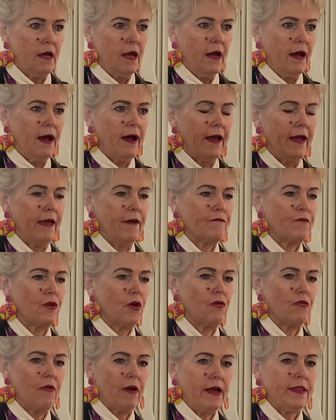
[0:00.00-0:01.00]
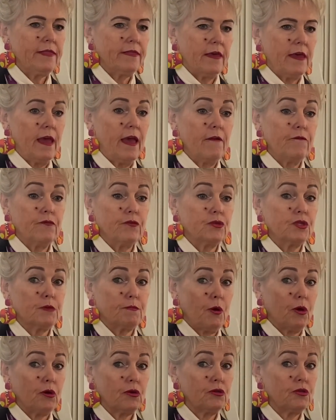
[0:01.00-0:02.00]
I have no right there. Have you
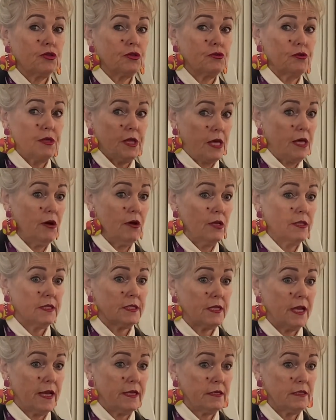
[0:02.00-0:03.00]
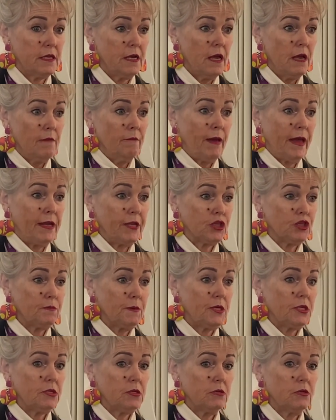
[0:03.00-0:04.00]
spoken to their on-site
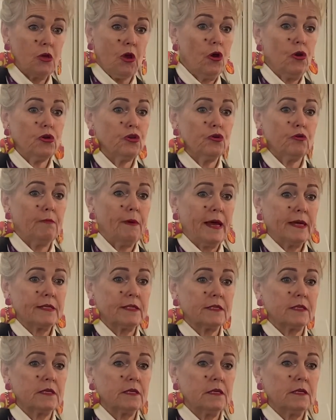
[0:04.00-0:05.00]
management? No, you must.